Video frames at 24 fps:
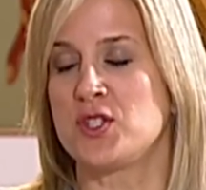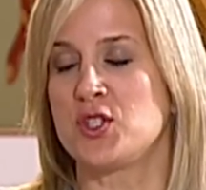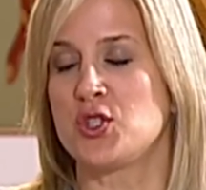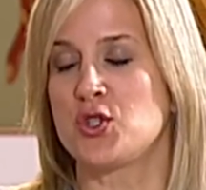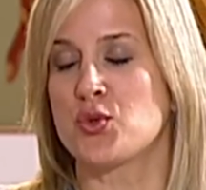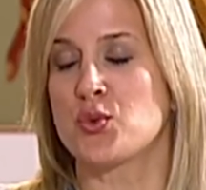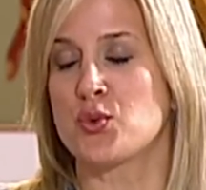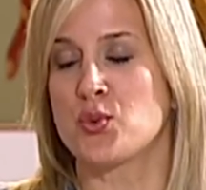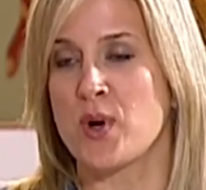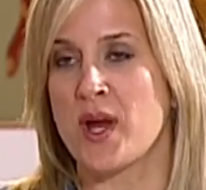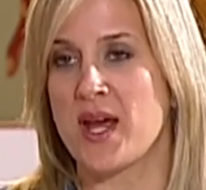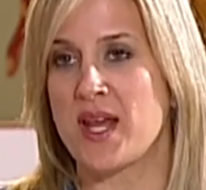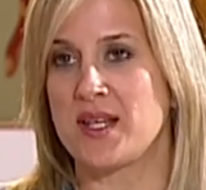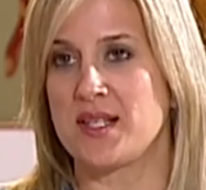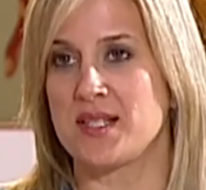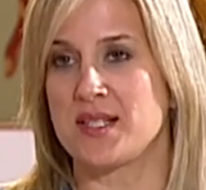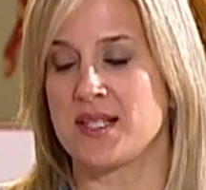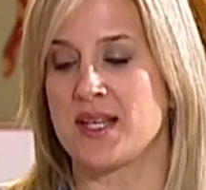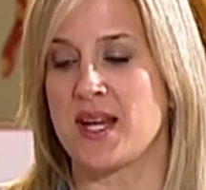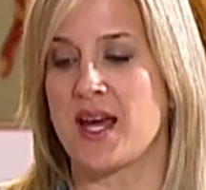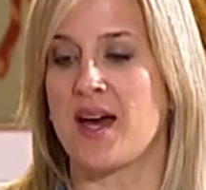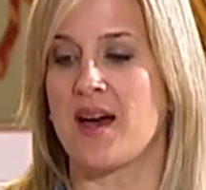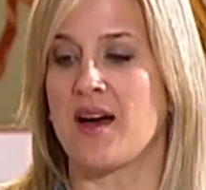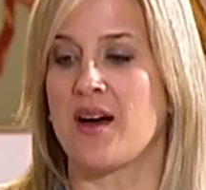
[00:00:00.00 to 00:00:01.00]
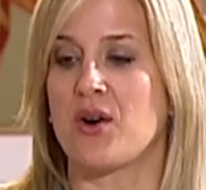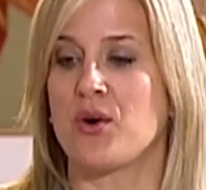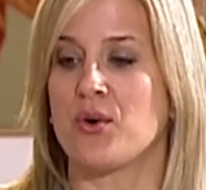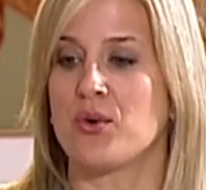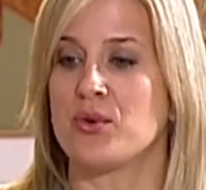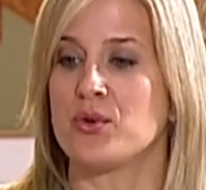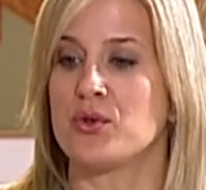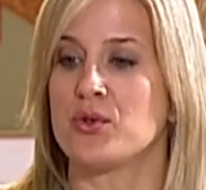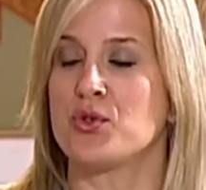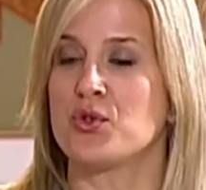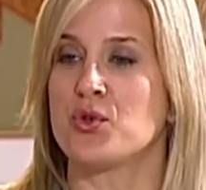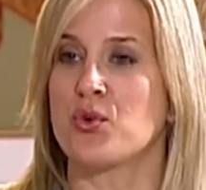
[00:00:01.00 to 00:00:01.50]
trend
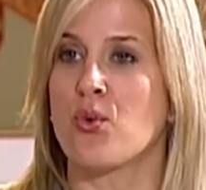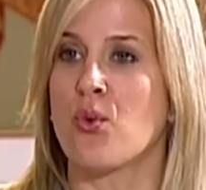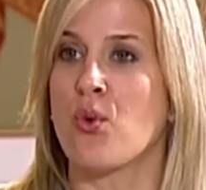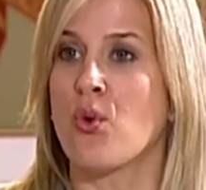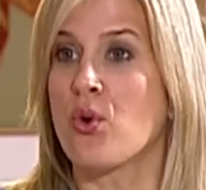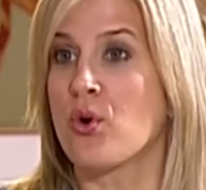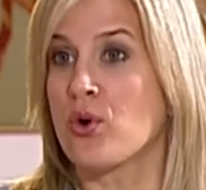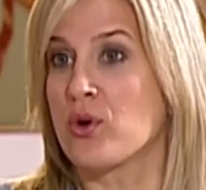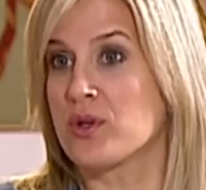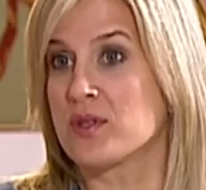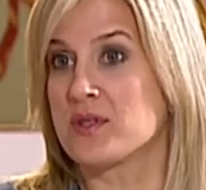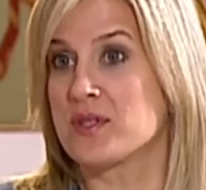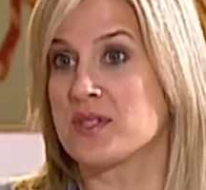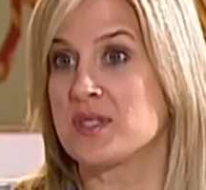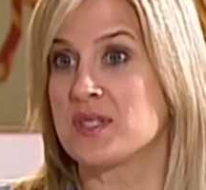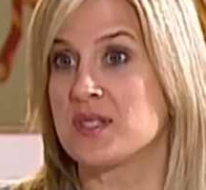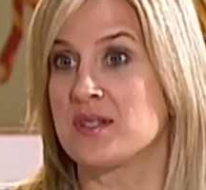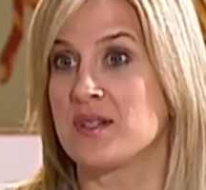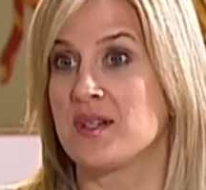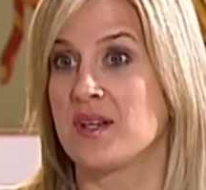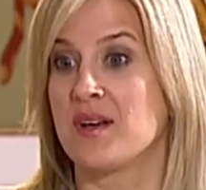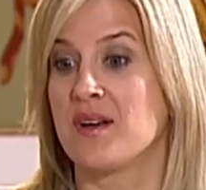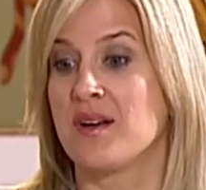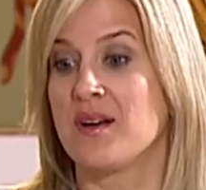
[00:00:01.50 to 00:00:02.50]
now towards